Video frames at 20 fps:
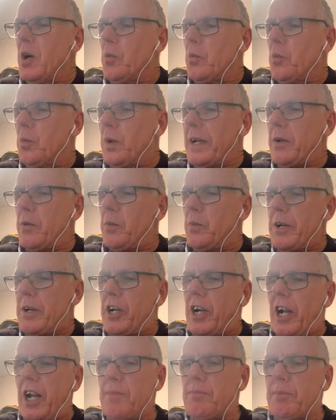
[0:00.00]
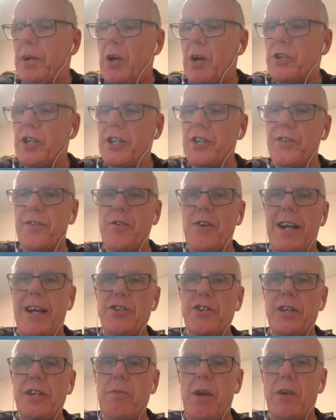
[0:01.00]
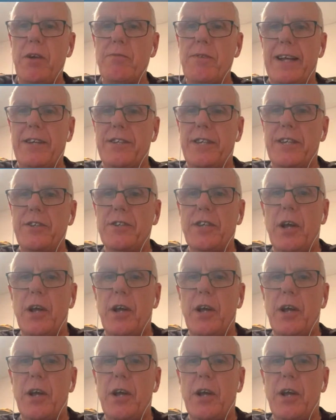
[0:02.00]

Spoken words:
we're club coaches for NG road racing.